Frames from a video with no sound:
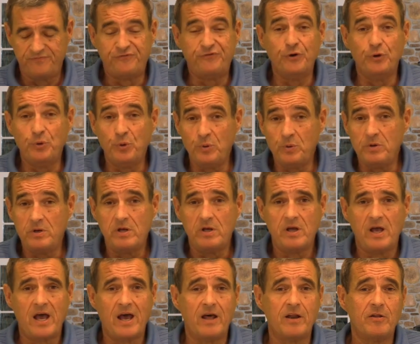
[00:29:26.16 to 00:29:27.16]
food
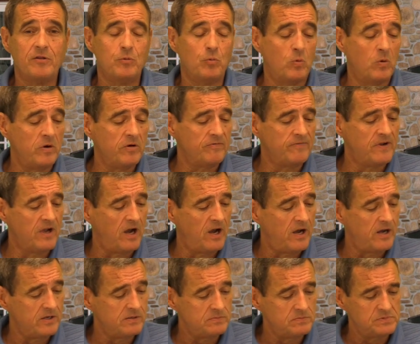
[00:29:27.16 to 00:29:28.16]
out of the Word of
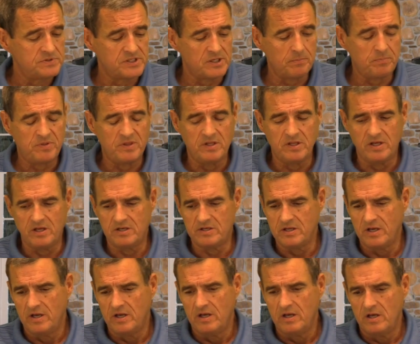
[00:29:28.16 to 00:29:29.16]
God, something that
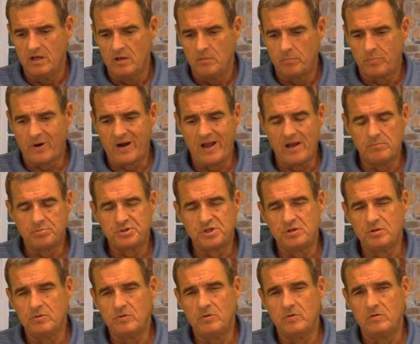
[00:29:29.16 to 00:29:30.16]
perhaps
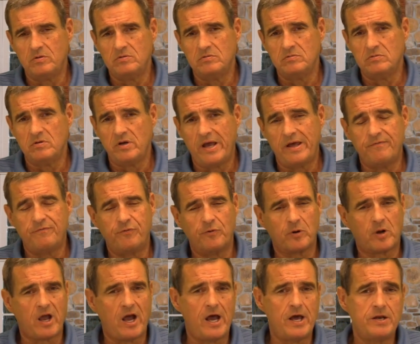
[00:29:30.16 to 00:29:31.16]
you had
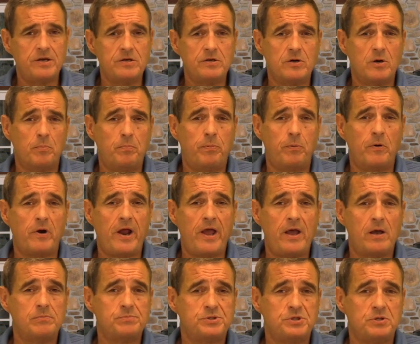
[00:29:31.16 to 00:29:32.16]
forgotten or
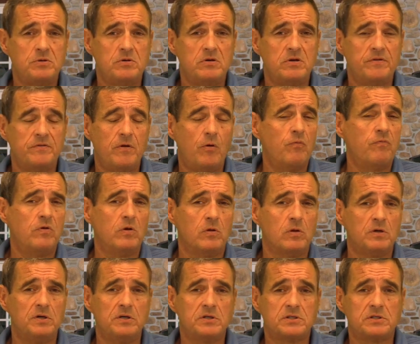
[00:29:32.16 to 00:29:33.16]
perhaps you had
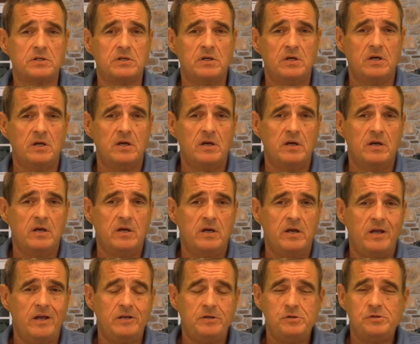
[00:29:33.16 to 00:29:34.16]
overlooked.
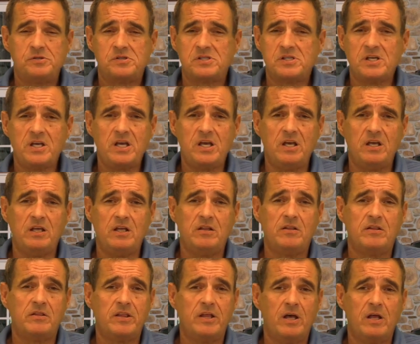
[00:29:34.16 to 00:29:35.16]
And you see
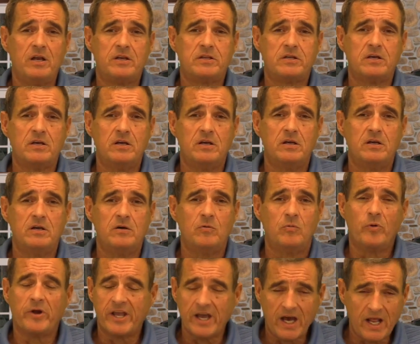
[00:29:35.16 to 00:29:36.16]
that
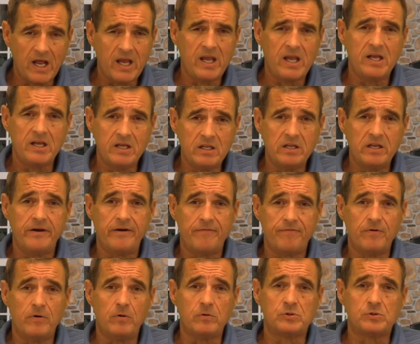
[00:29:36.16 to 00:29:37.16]
we got to hang in there,
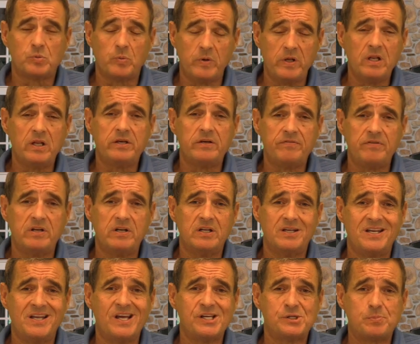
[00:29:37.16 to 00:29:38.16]
folks. We live in a
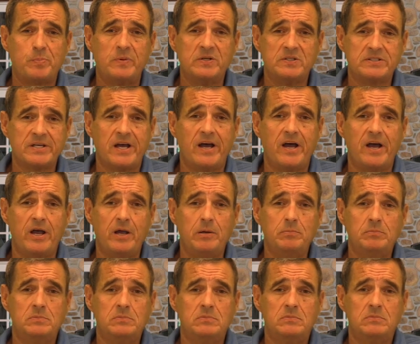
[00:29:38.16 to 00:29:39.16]
desperate time,
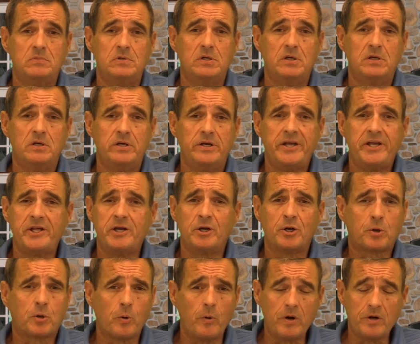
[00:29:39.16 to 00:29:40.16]
in
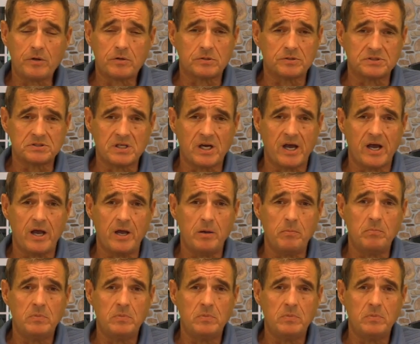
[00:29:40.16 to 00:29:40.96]
a critical time